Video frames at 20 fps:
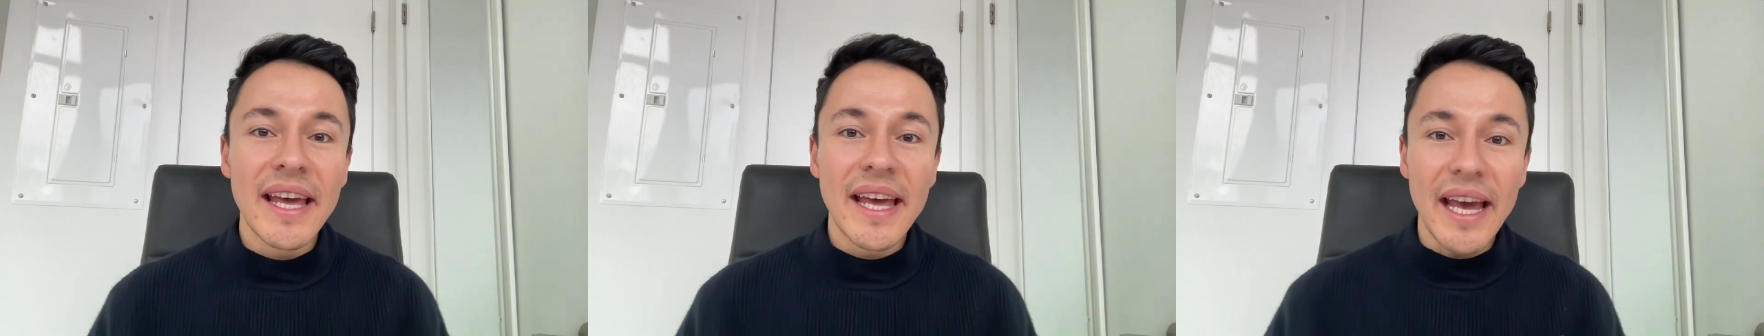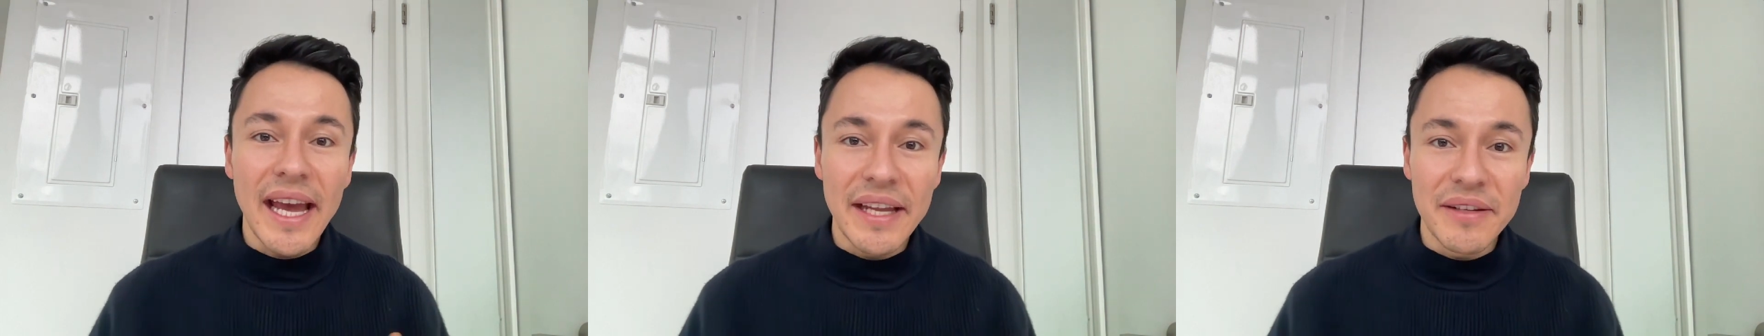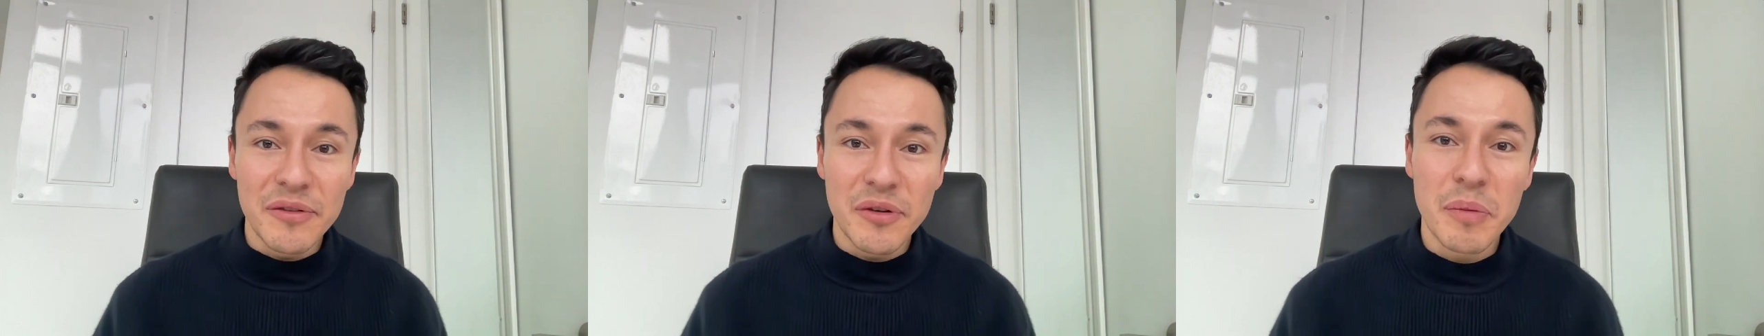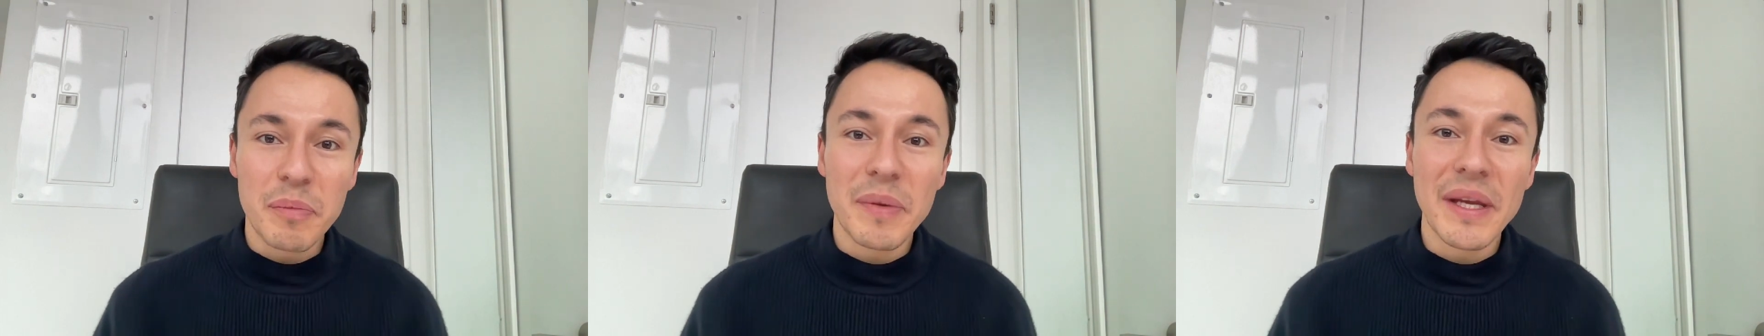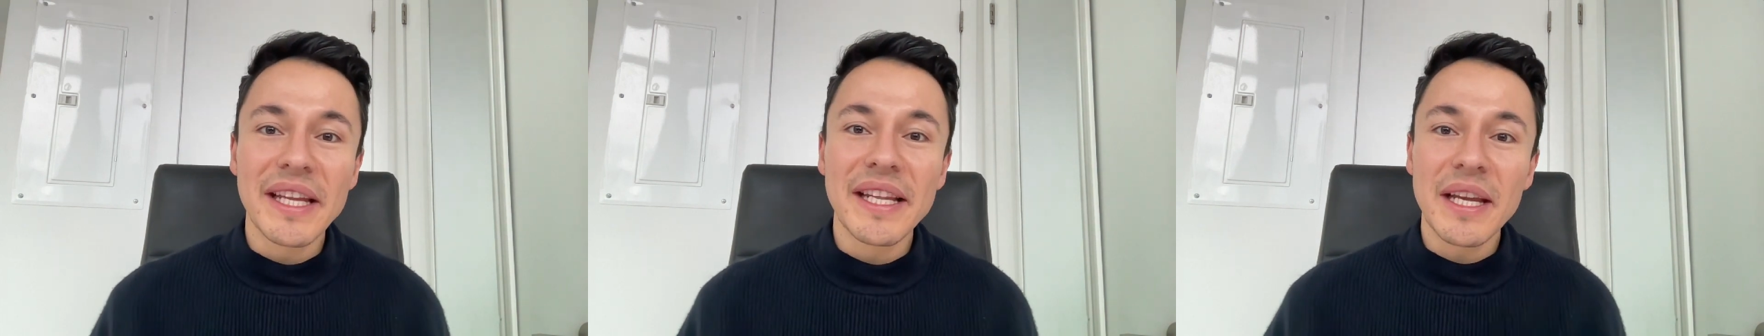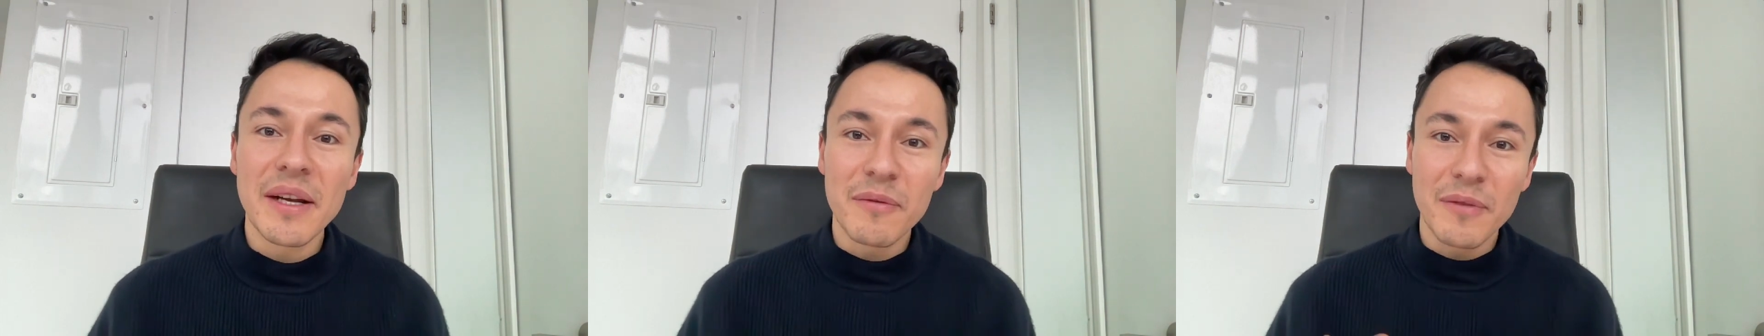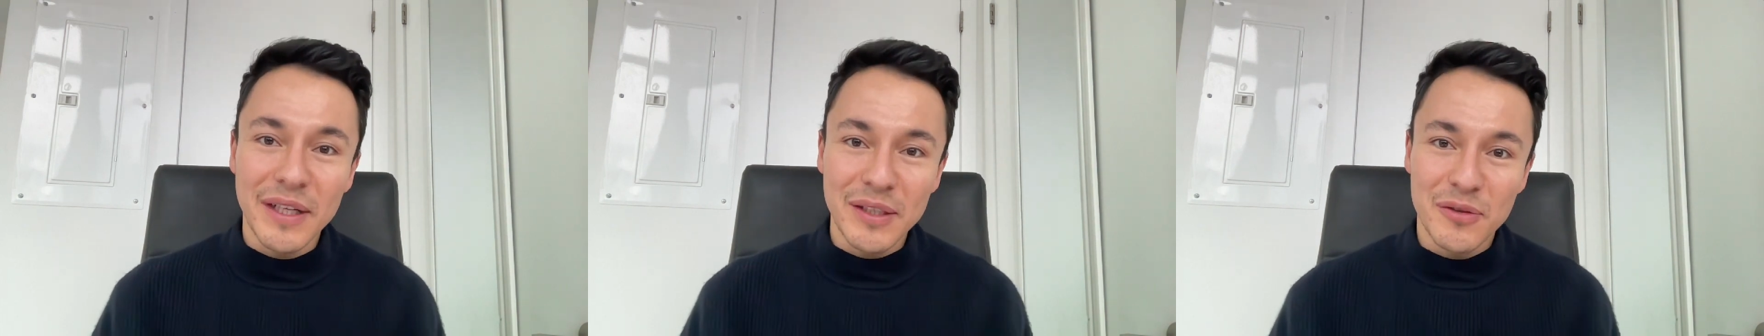and
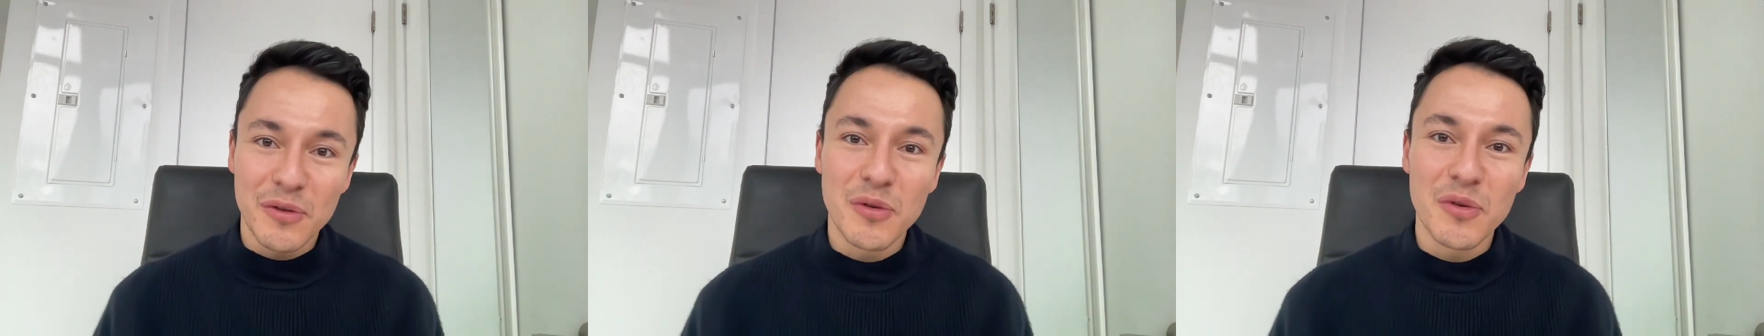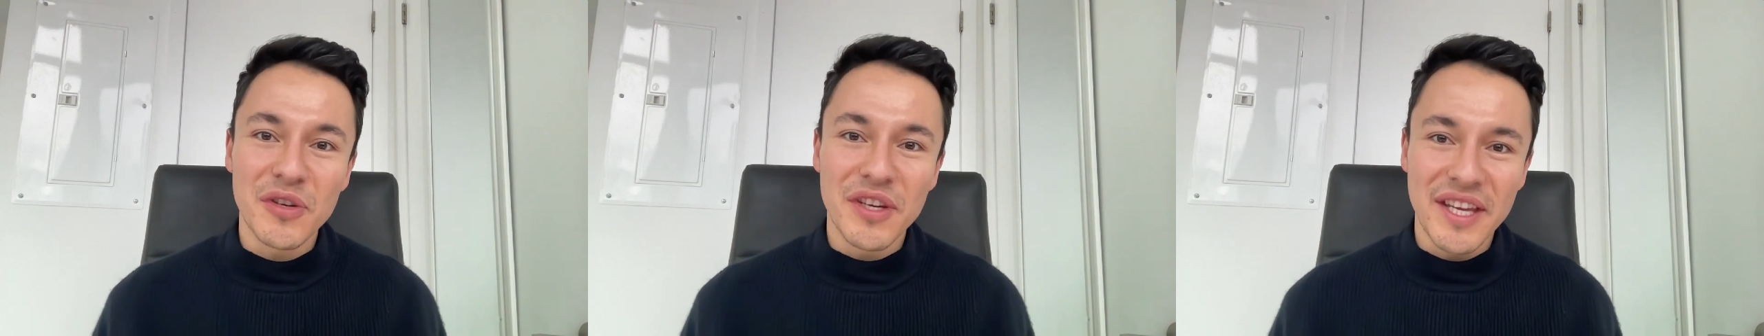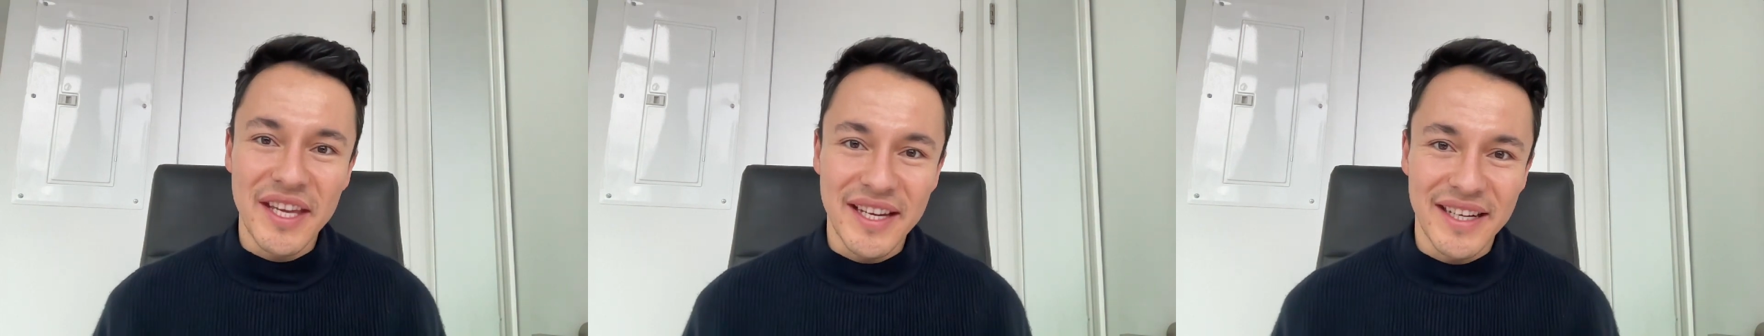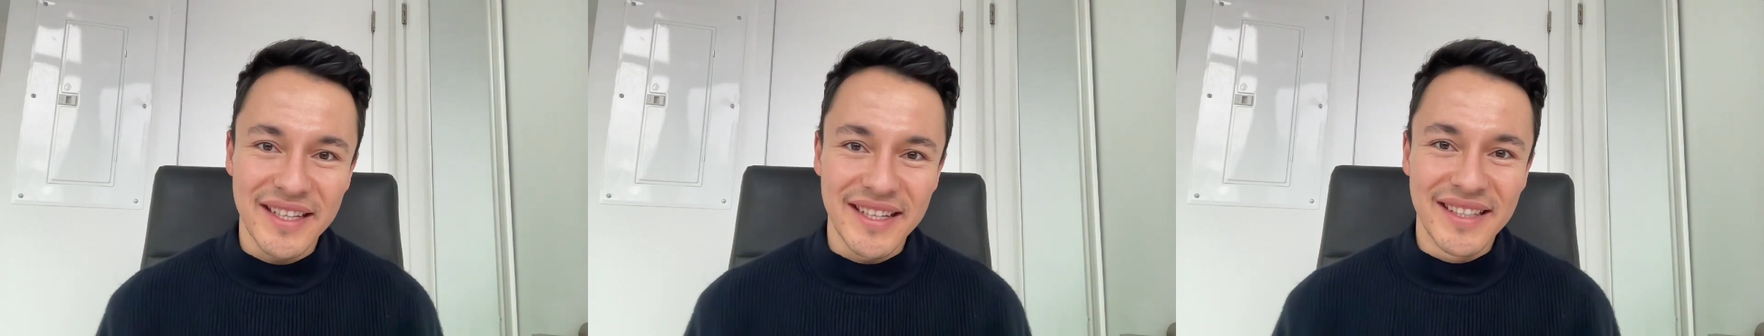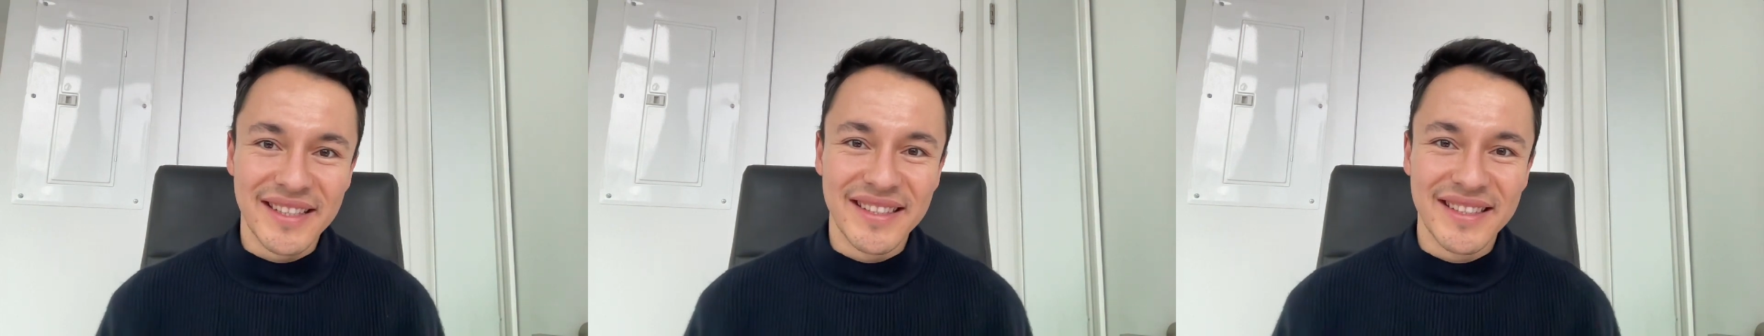repeating what you hear.